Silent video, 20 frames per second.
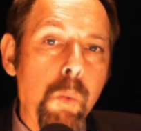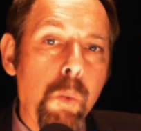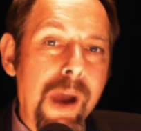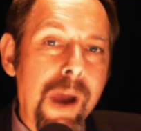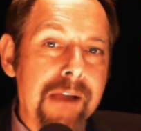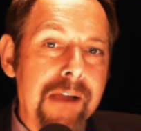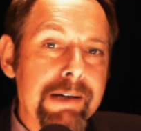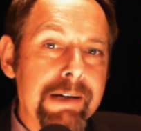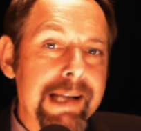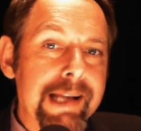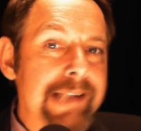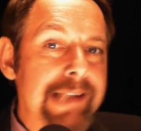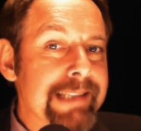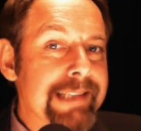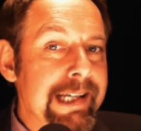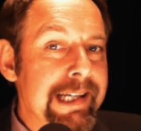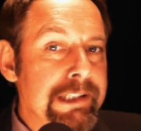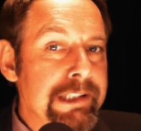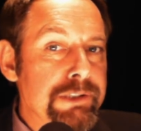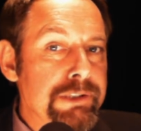Where it
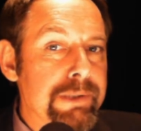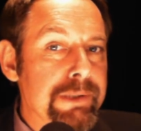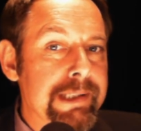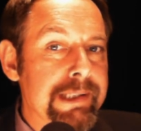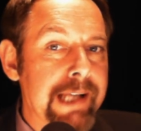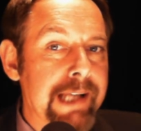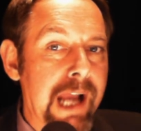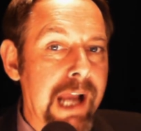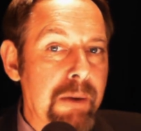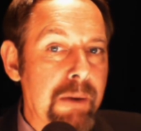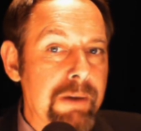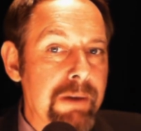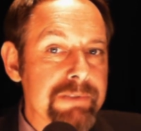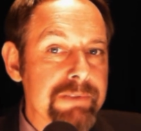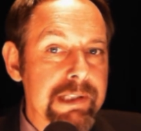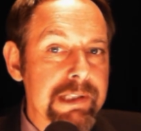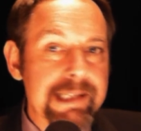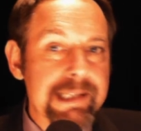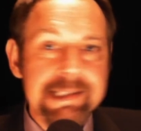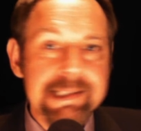gets interesting,
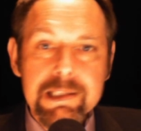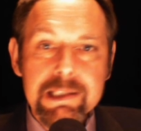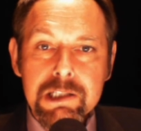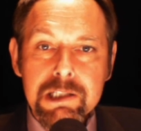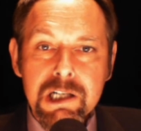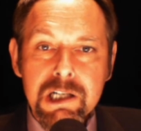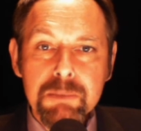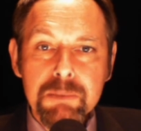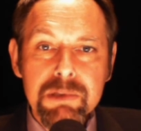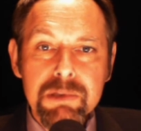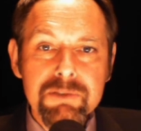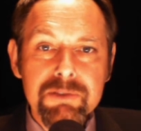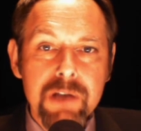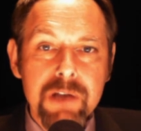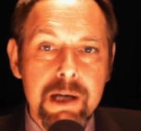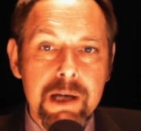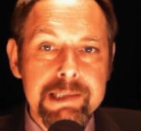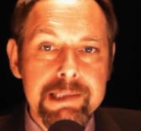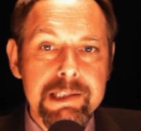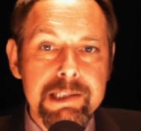however, is in the couple of
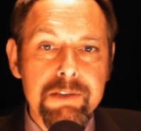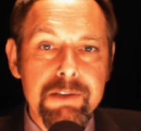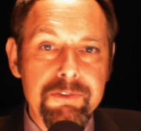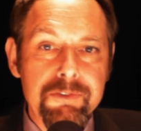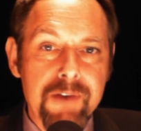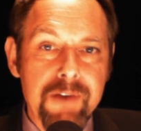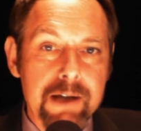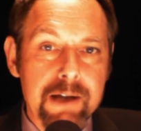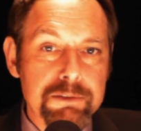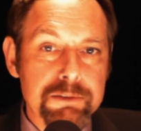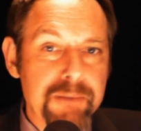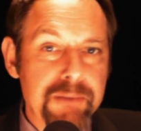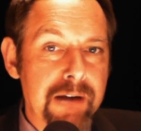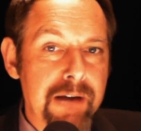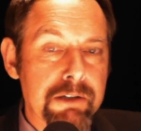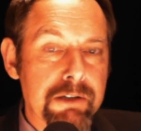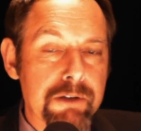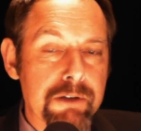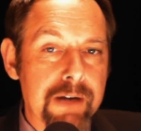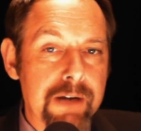lines in the final
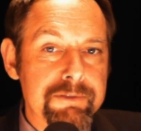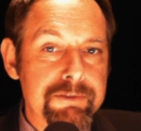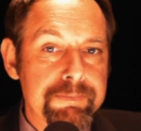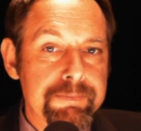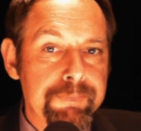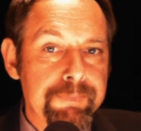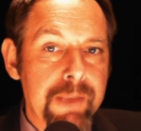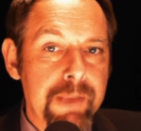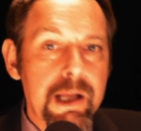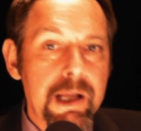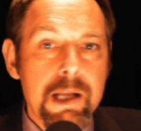paragraph.